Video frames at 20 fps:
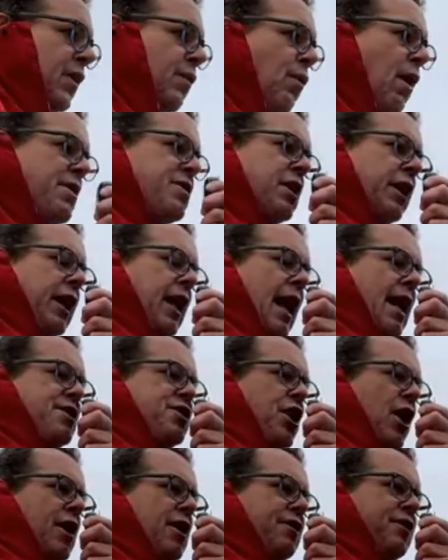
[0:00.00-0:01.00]
Roger, g'day,
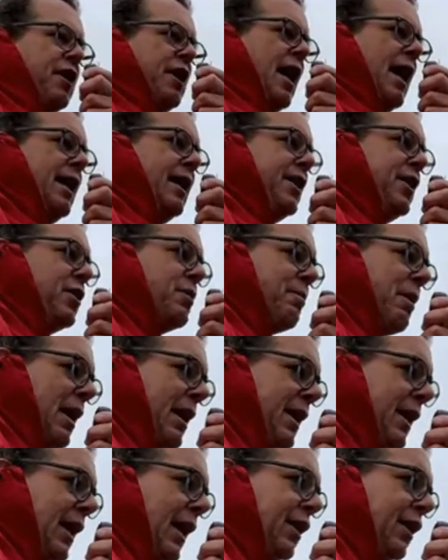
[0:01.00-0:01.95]
Jonathan. How you doing, buddy?